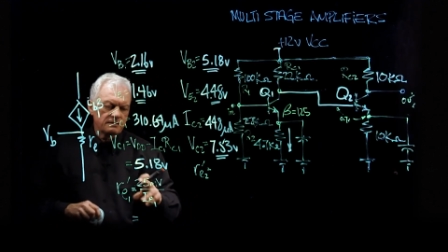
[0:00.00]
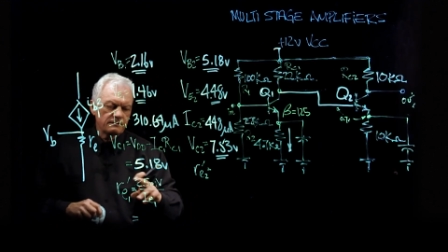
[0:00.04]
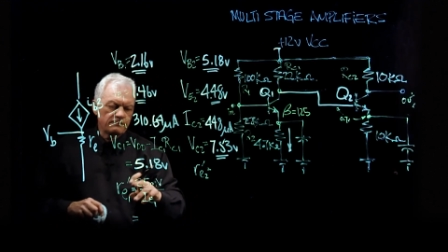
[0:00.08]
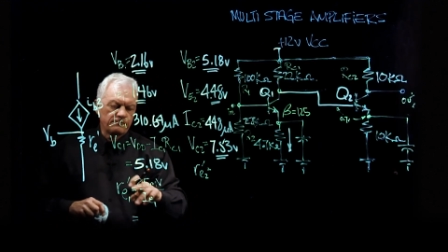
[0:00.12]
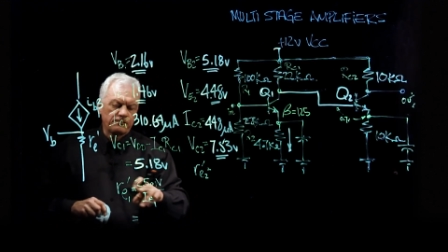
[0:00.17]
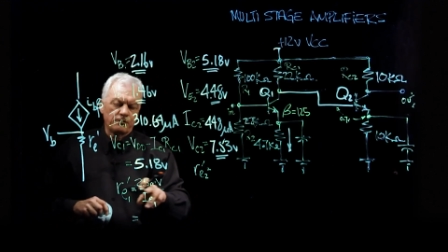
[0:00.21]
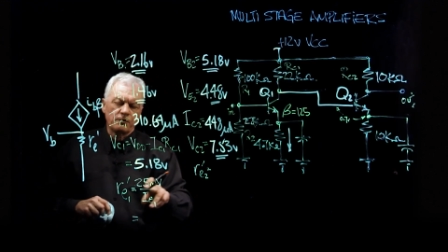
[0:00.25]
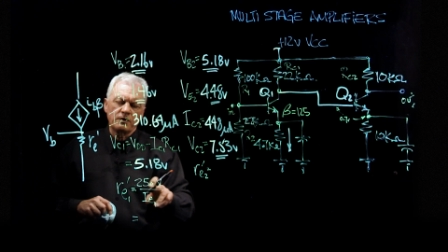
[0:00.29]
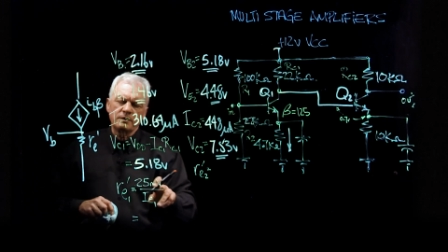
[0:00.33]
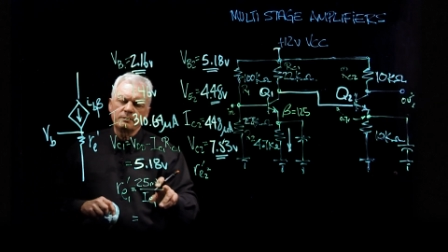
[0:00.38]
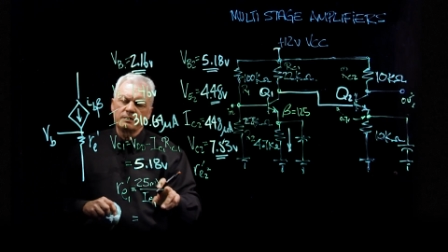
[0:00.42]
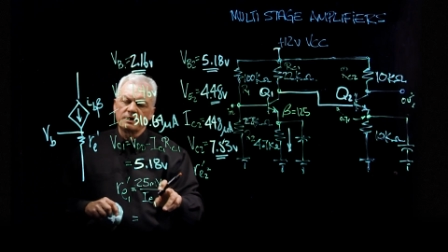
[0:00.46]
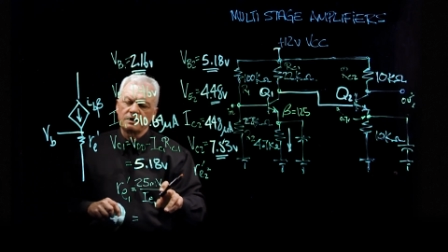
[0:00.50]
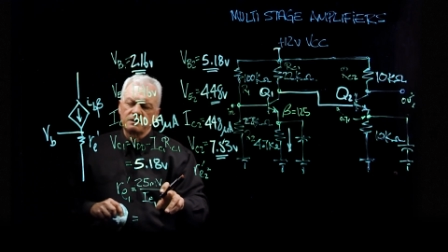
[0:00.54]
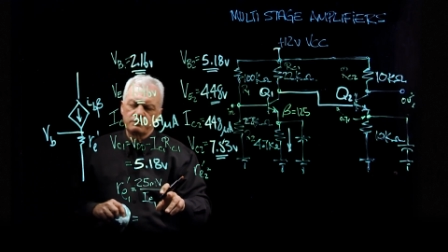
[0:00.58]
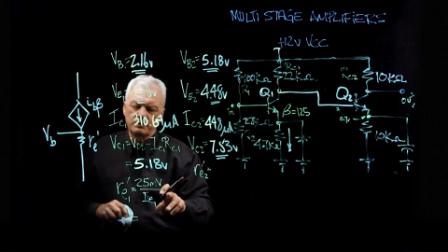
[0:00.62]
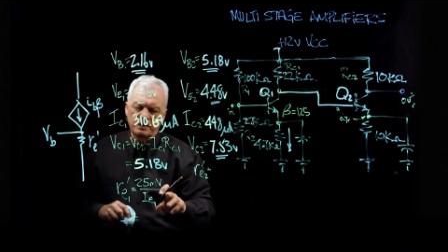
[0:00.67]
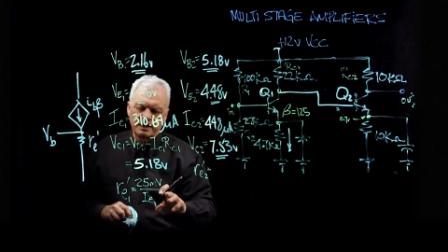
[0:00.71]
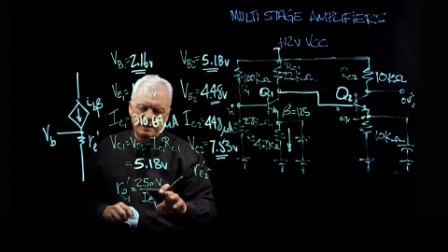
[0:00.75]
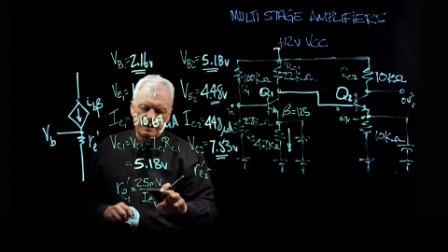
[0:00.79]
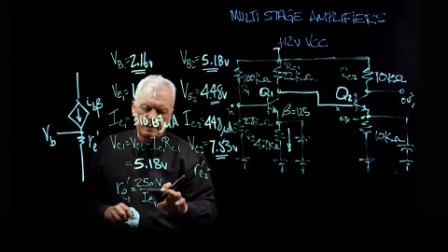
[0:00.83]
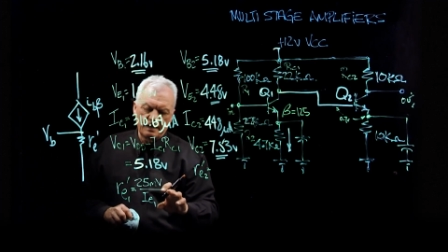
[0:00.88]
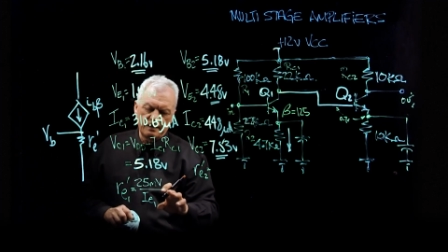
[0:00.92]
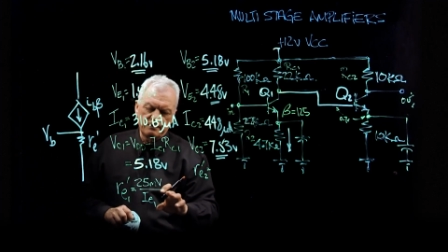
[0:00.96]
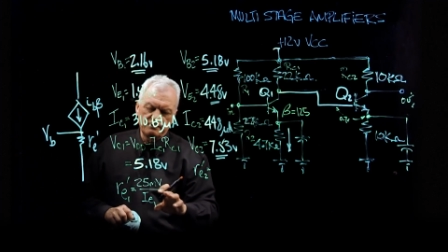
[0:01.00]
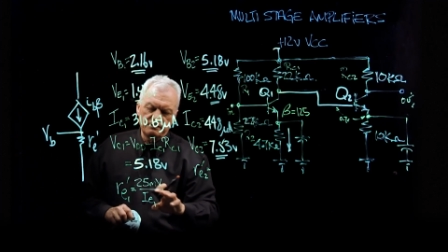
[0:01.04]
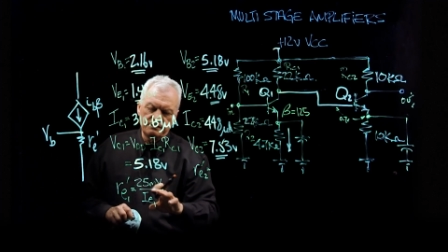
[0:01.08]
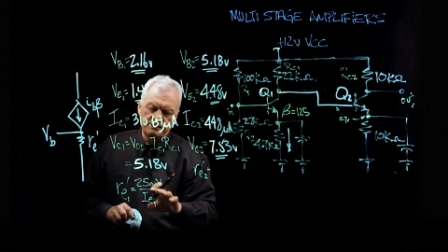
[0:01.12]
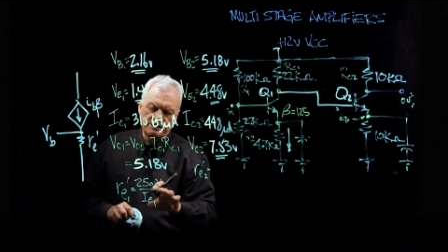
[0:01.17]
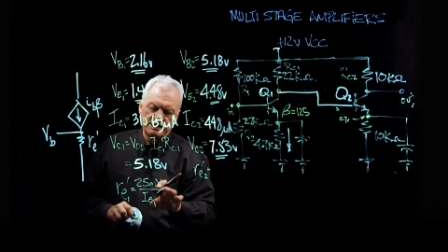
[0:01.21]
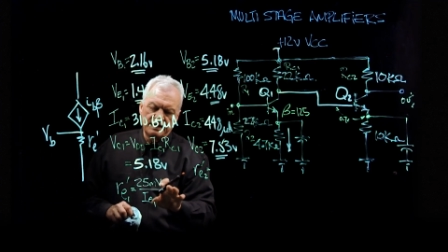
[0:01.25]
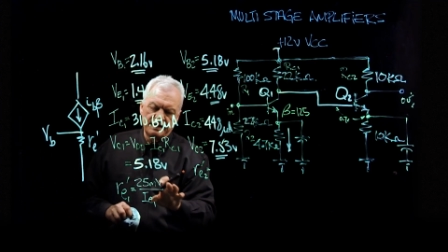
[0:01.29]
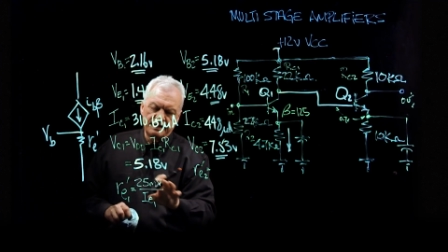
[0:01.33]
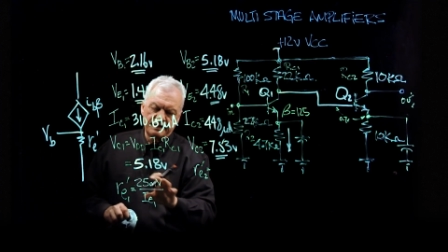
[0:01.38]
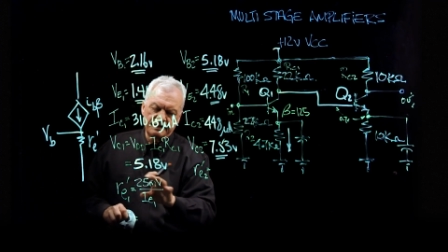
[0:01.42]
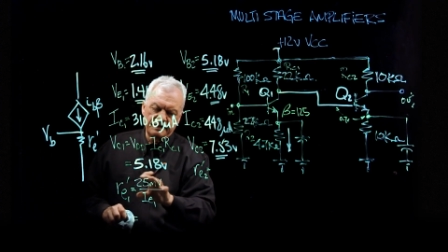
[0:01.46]
The formula we have,
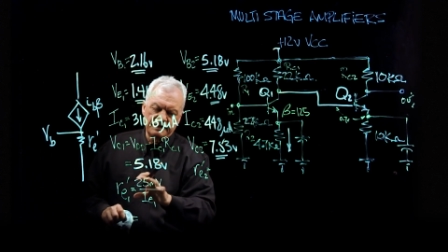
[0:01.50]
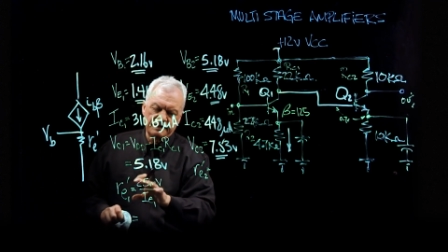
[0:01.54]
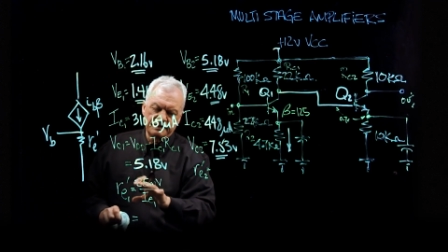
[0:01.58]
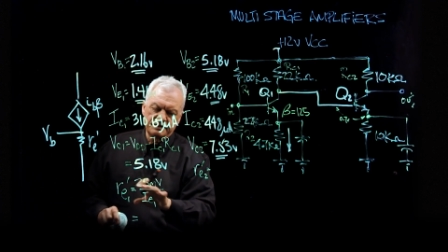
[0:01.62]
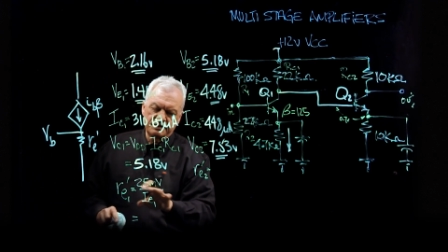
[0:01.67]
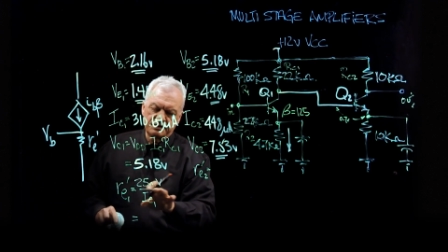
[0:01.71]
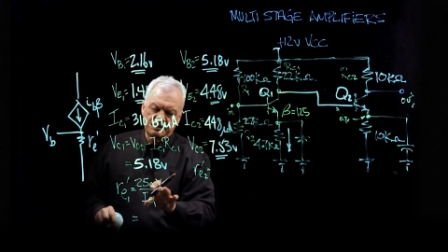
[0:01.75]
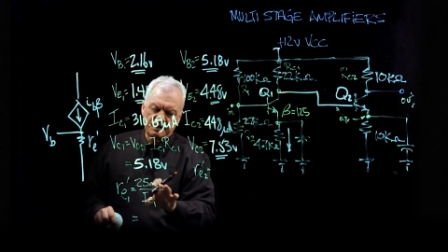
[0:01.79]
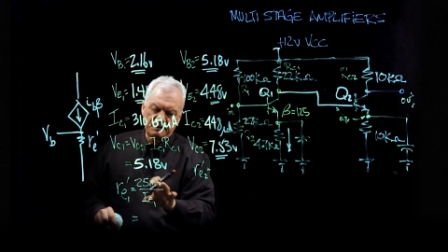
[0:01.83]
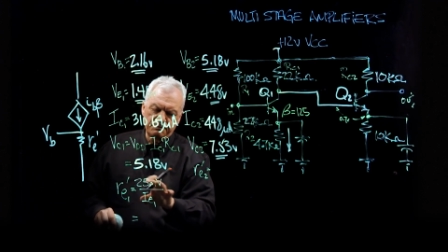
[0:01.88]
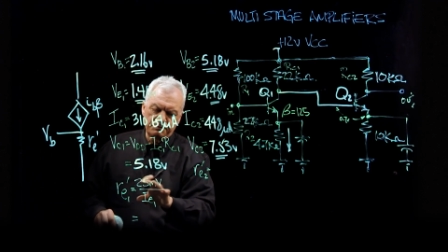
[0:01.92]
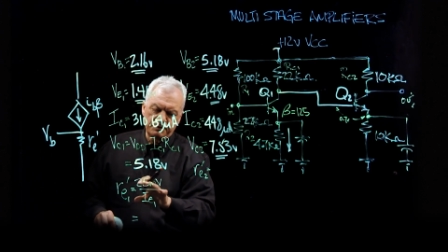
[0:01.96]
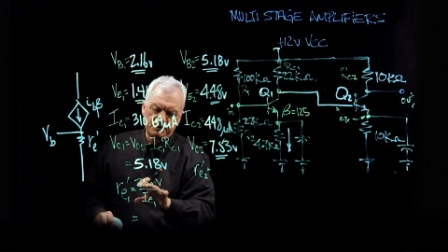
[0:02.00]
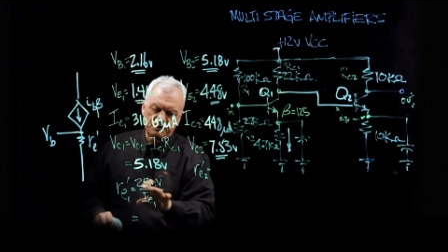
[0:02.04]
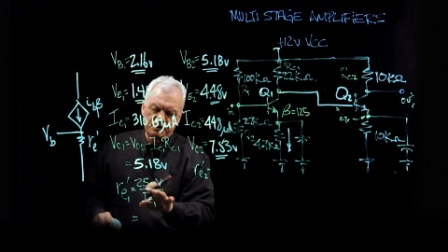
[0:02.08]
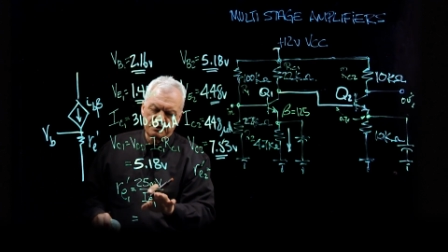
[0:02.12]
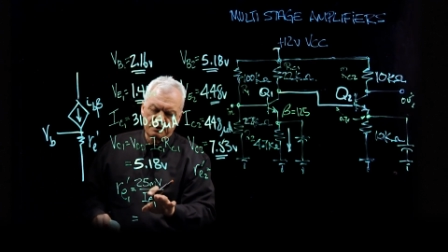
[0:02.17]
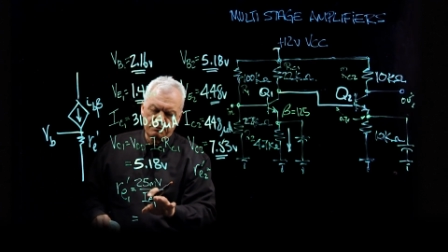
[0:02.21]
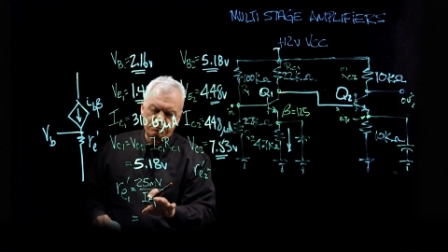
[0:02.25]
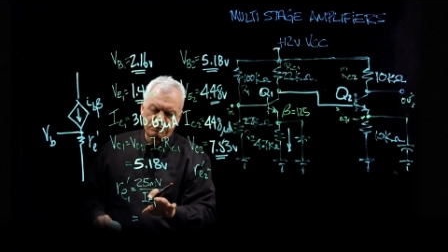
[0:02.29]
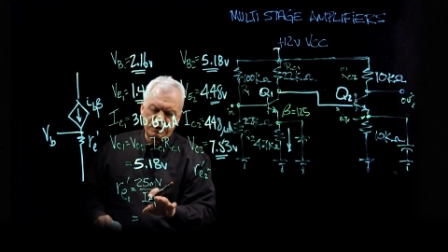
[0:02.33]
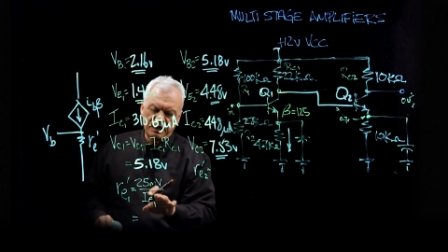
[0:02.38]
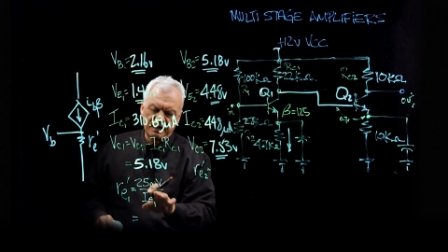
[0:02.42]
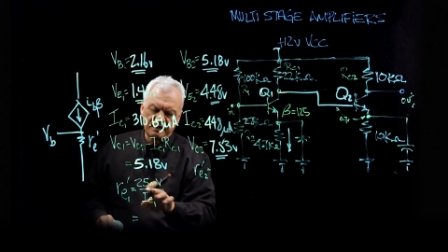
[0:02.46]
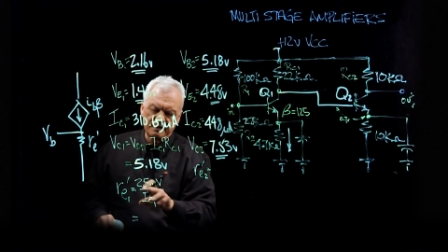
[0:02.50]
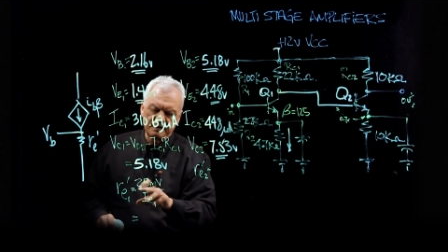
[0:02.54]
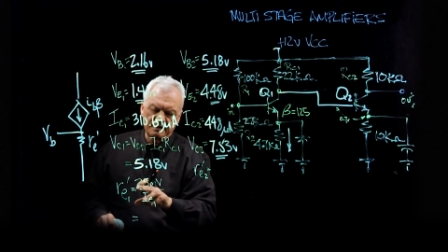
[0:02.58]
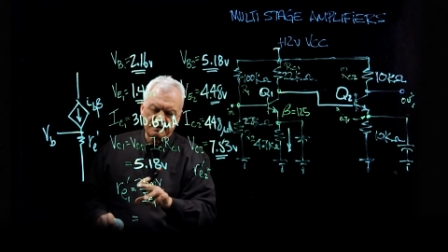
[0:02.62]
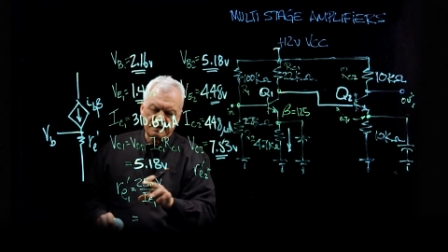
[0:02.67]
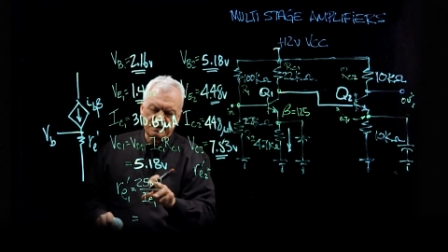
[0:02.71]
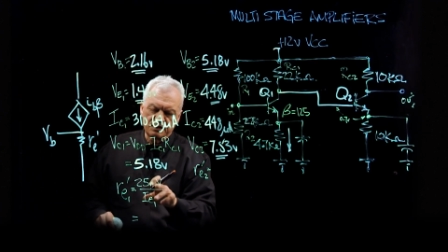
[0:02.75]
and it's temperature dependent,